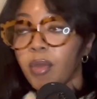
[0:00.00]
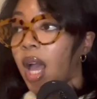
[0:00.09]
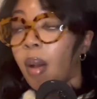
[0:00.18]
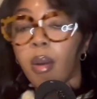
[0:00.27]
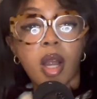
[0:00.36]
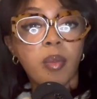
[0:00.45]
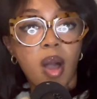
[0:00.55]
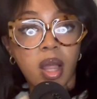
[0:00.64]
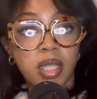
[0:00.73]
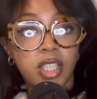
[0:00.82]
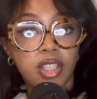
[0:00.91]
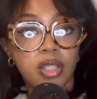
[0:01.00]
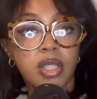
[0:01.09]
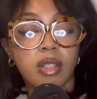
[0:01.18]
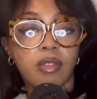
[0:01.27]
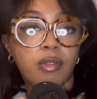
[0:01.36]
How are our
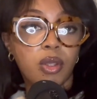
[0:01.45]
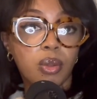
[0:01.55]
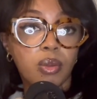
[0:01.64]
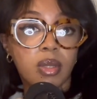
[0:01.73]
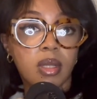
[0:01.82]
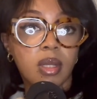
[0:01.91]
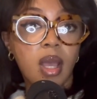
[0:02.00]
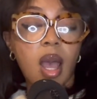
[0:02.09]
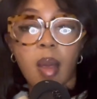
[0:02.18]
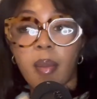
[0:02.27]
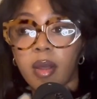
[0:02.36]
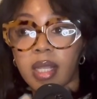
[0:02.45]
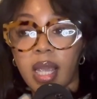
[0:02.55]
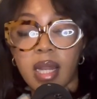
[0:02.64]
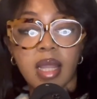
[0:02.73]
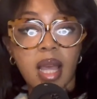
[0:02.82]
politicians confused about
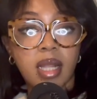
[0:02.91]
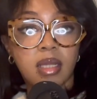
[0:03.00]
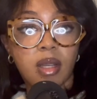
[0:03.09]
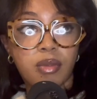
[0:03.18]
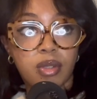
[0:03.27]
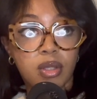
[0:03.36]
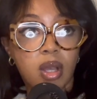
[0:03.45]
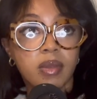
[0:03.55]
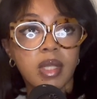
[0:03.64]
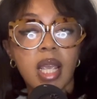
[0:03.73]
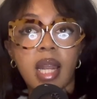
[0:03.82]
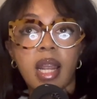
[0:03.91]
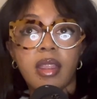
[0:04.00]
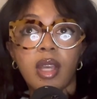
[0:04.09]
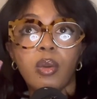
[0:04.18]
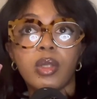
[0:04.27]
getting that stuff resolved? And I
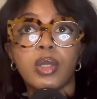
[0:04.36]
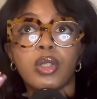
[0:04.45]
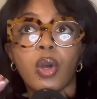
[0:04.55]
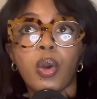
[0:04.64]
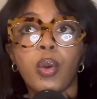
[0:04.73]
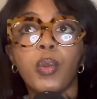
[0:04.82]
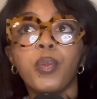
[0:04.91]
think what's so